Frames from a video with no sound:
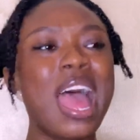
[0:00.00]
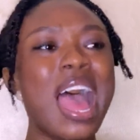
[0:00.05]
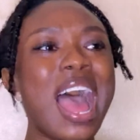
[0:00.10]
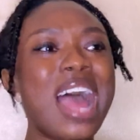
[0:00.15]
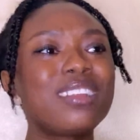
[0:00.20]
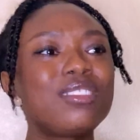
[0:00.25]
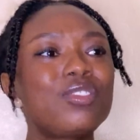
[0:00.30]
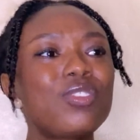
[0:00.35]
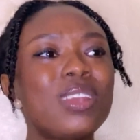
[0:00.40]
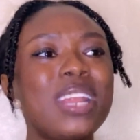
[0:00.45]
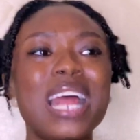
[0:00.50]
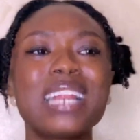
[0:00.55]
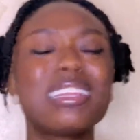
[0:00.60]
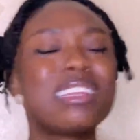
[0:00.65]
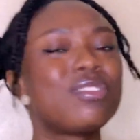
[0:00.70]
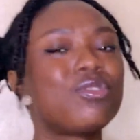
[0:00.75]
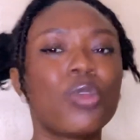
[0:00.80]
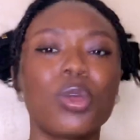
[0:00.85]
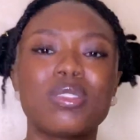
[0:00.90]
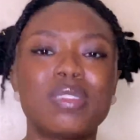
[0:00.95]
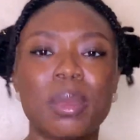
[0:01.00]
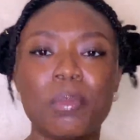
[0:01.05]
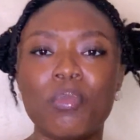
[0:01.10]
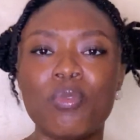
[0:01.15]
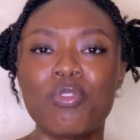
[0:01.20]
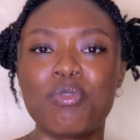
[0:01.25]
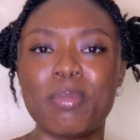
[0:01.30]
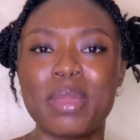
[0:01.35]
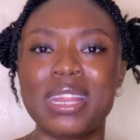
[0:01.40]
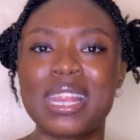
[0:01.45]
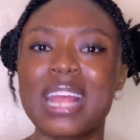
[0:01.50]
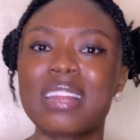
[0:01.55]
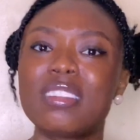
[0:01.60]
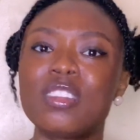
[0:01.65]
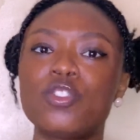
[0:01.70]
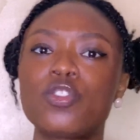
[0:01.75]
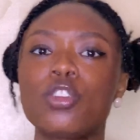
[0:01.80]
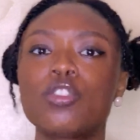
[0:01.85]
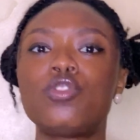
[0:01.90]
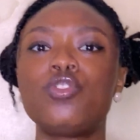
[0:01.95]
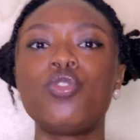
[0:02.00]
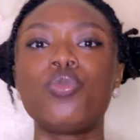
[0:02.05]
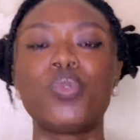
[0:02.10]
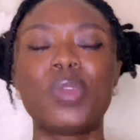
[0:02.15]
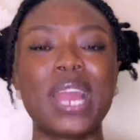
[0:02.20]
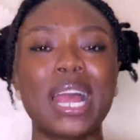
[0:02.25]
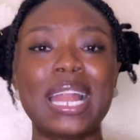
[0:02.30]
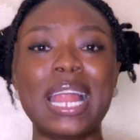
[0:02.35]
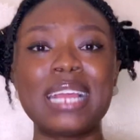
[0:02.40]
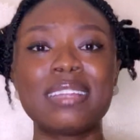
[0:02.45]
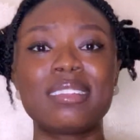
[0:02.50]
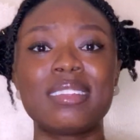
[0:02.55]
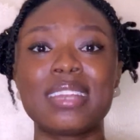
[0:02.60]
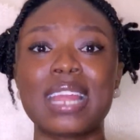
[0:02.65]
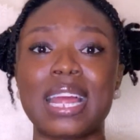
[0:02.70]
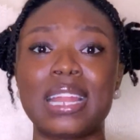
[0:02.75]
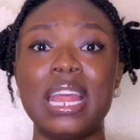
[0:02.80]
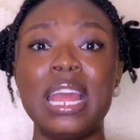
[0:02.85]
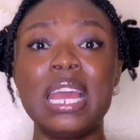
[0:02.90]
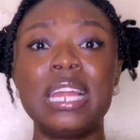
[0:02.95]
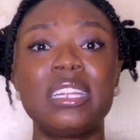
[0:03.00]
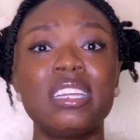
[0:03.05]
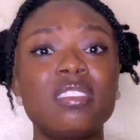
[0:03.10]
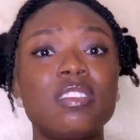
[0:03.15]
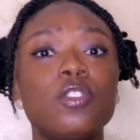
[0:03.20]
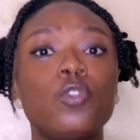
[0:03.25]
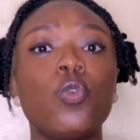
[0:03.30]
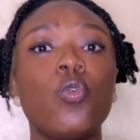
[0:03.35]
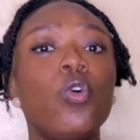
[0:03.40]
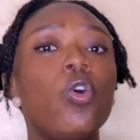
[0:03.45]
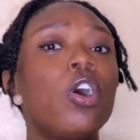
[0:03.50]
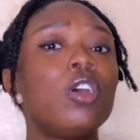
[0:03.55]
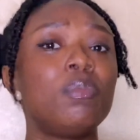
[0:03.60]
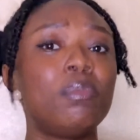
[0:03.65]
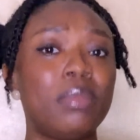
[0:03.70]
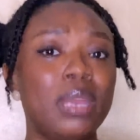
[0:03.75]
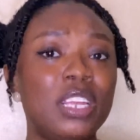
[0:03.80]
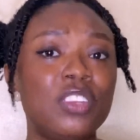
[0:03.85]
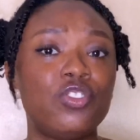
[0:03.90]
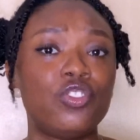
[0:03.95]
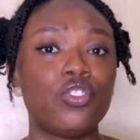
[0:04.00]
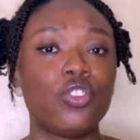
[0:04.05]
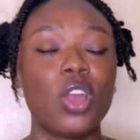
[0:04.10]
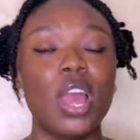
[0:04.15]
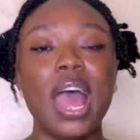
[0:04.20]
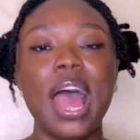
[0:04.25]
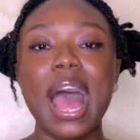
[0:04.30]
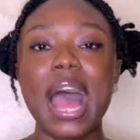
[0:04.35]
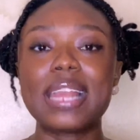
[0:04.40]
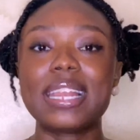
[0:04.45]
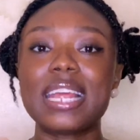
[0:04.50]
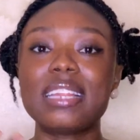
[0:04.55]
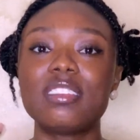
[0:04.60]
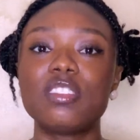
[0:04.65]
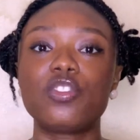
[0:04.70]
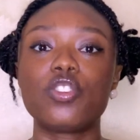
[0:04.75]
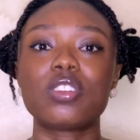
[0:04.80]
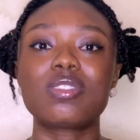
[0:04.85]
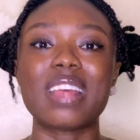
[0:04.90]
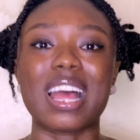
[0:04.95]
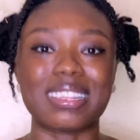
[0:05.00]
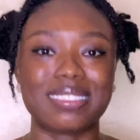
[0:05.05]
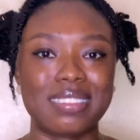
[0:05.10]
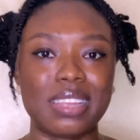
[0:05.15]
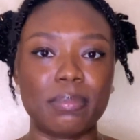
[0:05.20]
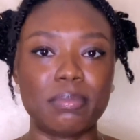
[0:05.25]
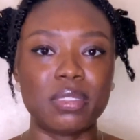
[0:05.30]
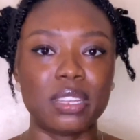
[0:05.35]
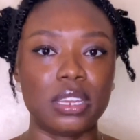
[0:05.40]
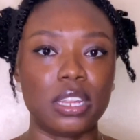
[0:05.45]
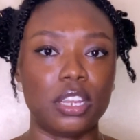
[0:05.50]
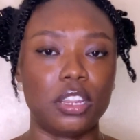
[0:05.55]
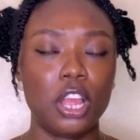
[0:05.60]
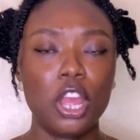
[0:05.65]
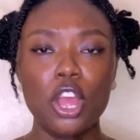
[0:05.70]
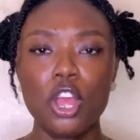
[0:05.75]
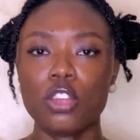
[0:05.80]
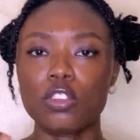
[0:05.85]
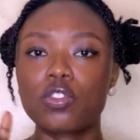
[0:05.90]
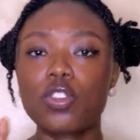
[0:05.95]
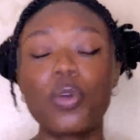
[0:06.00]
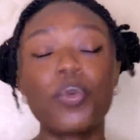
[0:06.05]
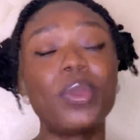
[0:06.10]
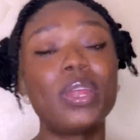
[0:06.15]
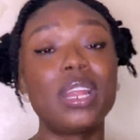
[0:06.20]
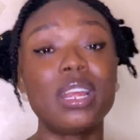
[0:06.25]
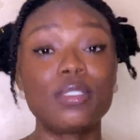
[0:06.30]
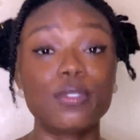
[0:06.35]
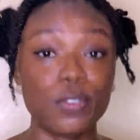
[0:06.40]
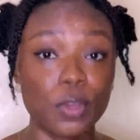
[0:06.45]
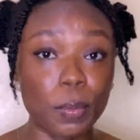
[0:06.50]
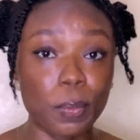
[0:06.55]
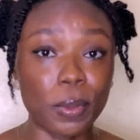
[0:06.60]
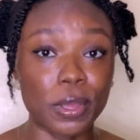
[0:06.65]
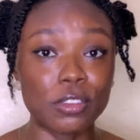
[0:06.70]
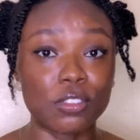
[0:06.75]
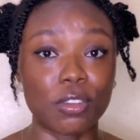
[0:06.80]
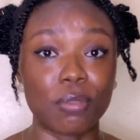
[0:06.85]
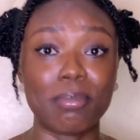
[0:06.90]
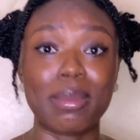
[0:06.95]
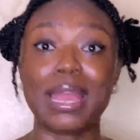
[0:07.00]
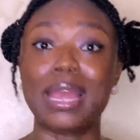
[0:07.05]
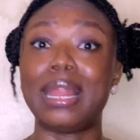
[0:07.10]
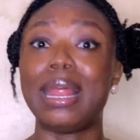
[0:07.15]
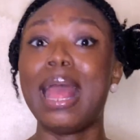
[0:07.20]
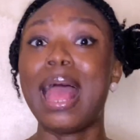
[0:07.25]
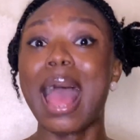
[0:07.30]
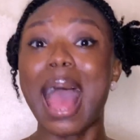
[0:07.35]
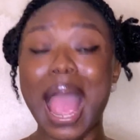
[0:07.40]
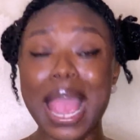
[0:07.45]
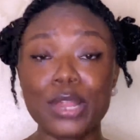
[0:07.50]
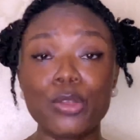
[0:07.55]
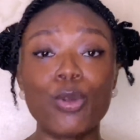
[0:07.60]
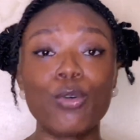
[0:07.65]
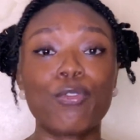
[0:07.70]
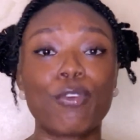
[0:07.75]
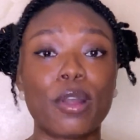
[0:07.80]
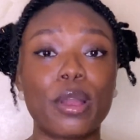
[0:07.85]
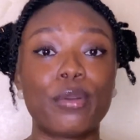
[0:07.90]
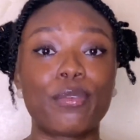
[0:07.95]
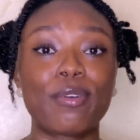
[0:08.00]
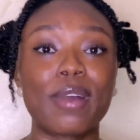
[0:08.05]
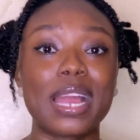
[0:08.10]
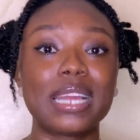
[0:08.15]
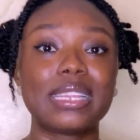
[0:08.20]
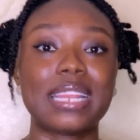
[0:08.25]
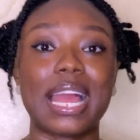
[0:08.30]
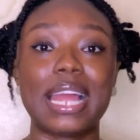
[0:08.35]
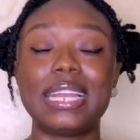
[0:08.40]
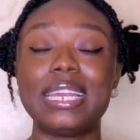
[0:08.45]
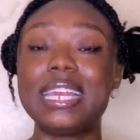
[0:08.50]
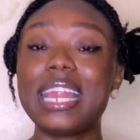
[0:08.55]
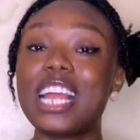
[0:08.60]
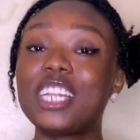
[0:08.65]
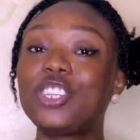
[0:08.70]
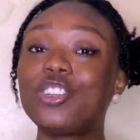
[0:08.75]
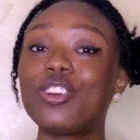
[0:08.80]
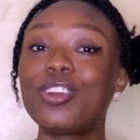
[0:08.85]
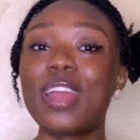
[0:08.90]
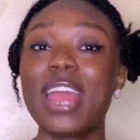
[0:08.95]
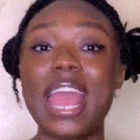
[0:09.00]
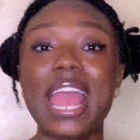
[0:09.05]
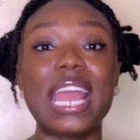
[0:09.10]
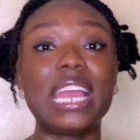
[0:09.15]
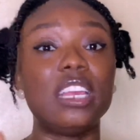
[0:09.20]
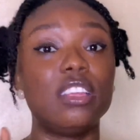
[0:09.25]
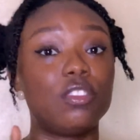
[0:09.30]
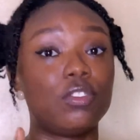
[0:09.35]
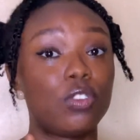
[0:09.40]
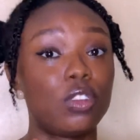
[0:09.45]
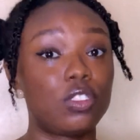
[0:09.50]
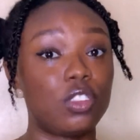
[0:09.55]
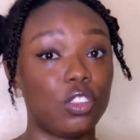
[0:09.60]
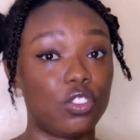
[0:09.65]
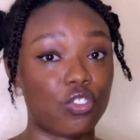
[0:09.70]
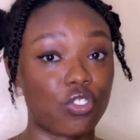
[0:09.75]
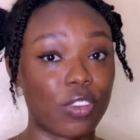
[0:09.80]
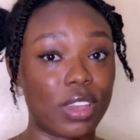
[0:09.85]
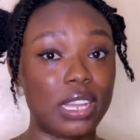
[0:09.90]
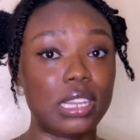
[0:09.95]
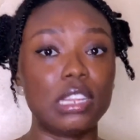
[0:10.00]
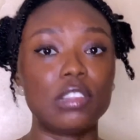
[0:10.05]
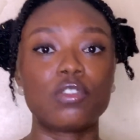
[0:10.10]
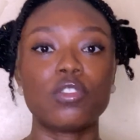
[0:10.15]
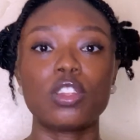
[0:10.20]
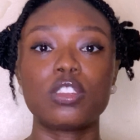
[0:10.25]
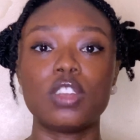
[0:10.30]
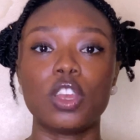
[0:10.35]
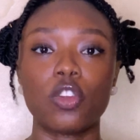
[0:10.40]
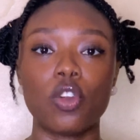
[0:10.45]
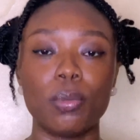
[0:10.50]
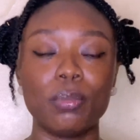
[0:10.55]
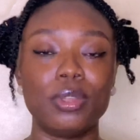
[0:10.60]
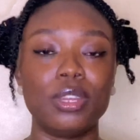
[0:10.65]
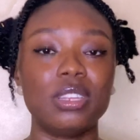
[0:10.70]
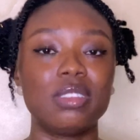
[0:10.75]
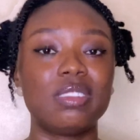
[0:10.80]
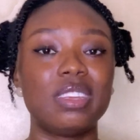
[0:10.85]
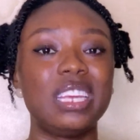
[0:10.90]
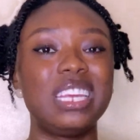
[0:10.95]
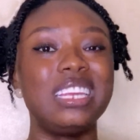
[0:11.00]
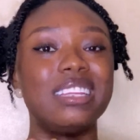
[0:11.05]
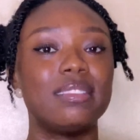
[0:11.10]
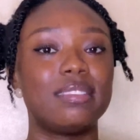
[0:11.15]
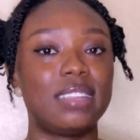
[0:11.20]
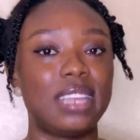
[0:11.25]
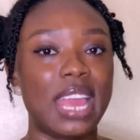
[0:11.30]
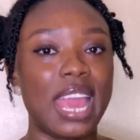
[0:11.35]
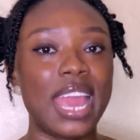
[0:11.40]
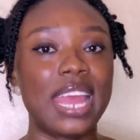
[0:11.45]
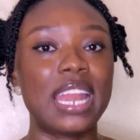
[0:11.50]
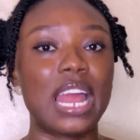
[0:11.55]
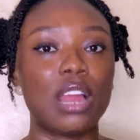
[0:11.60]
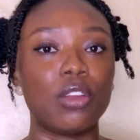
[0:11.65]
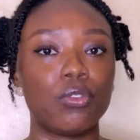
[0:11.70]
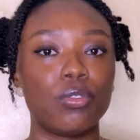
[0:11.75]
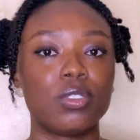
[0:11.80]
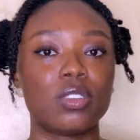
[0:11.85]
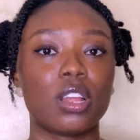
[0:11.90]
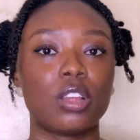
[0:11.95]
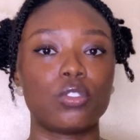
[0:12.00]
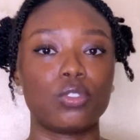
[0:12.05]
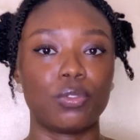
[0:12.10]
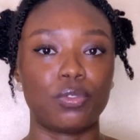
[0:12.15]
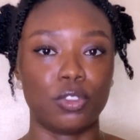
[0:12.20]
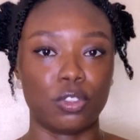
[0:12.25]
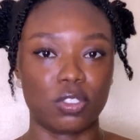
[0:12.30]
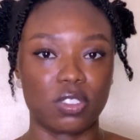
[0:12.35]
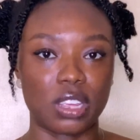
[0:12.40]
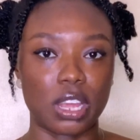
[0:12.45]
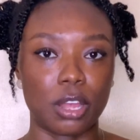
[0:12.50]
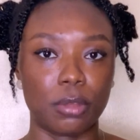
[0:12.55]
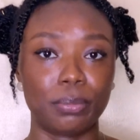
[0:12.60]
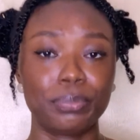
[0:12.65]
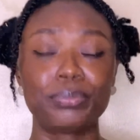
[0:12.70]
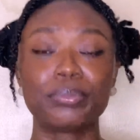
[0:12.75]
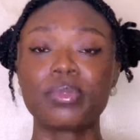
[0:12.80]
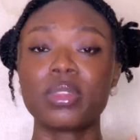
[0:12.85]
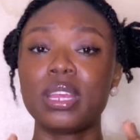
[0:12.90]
And so that is not a movement. That is just you realizing that this is who God made you, and that is just accepting it. So with these few points of mine, I know for a fact that natural hair is not a trend, it's not a community, it's the hair that grows out of your scalp.